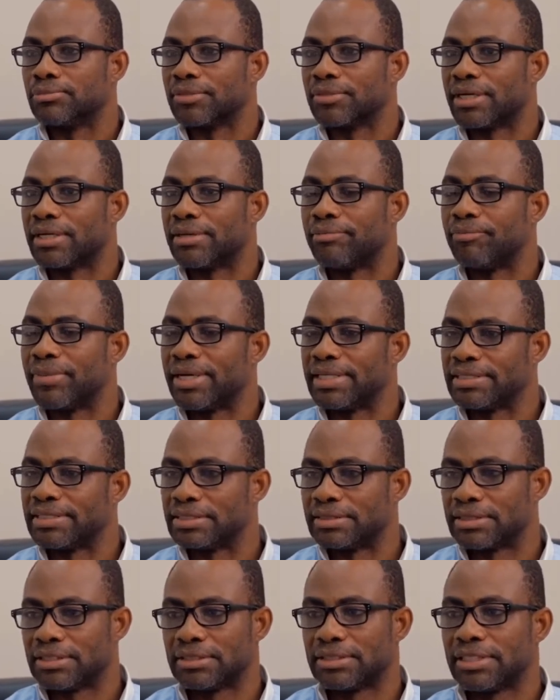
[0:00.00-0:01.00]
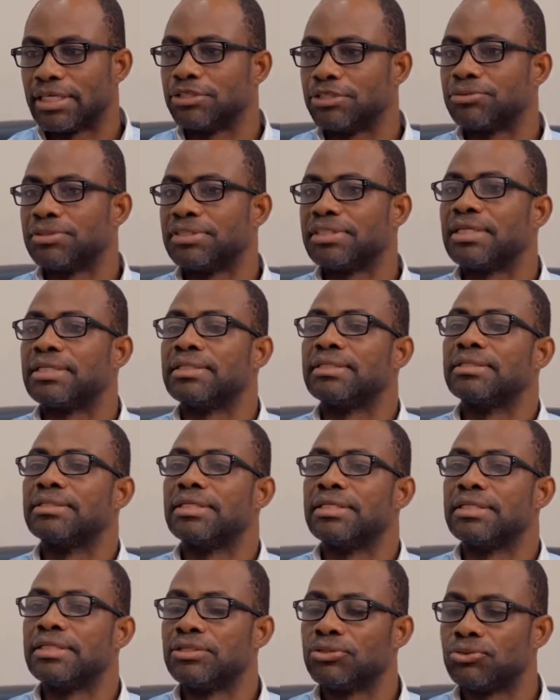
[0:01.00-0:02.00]
emergency surgery that
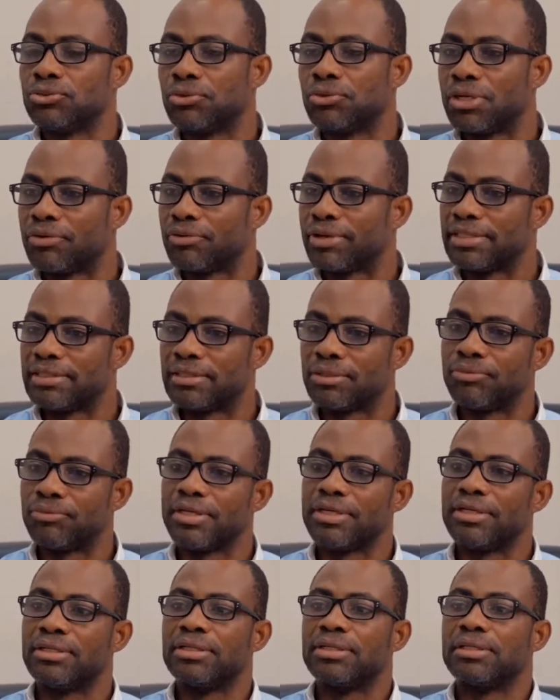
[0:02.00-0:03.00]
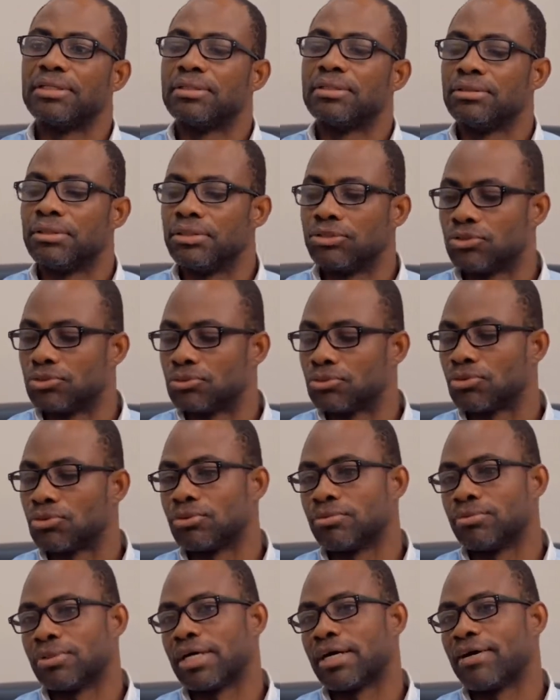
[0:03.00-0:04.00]
they need to go in right away, they should
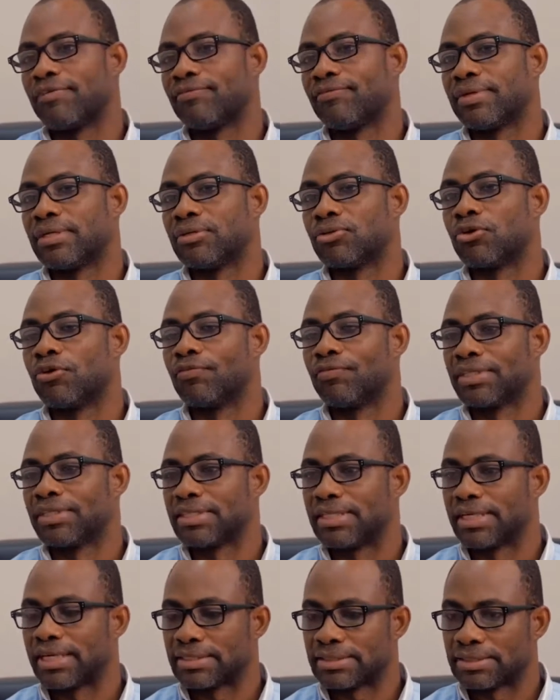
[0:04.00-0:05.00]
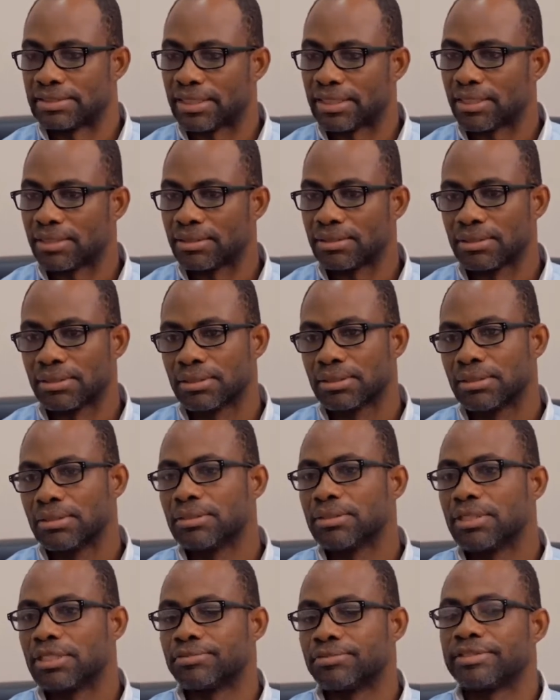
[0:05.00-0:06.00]
have a COVID test done,
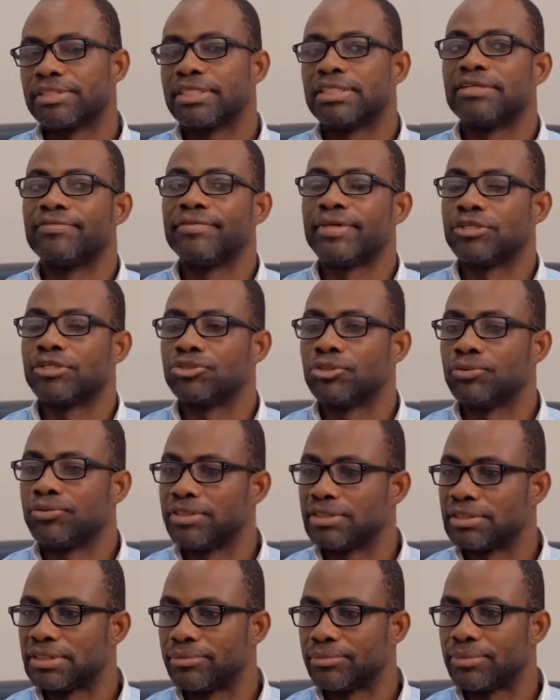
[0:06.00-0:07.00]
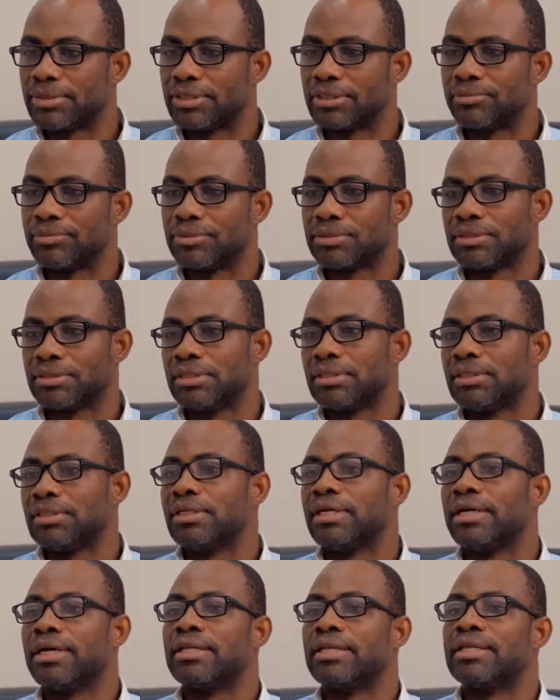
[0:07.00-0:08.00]
especially if they are showing symptoms,
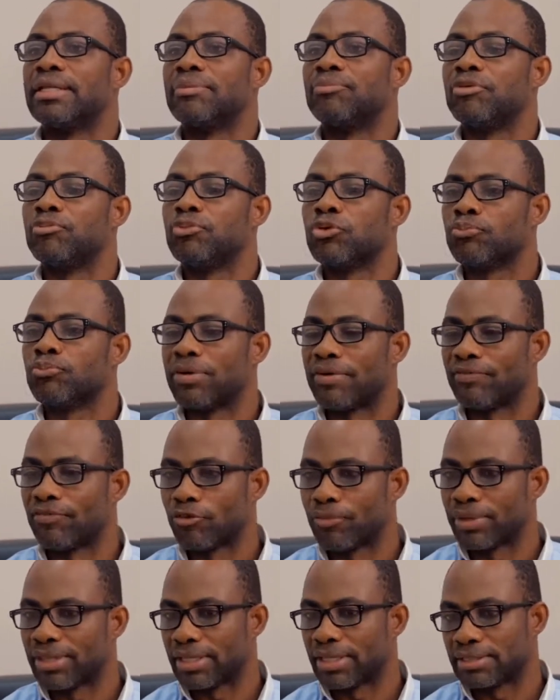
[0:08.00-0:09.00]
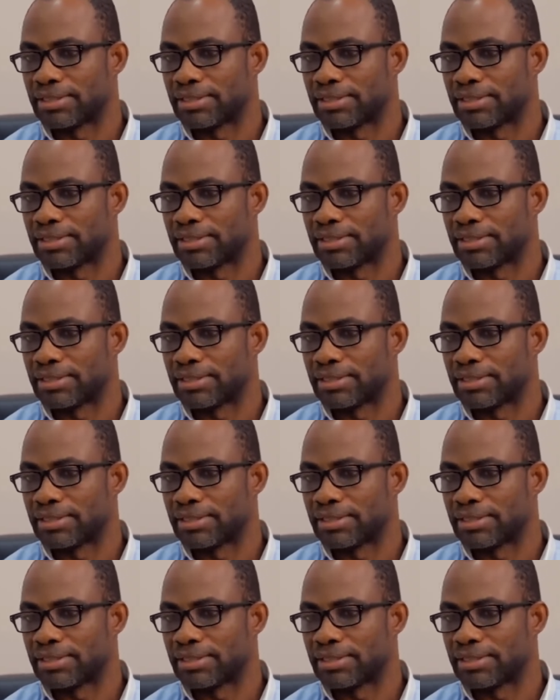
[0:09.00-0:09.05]
and the people performing the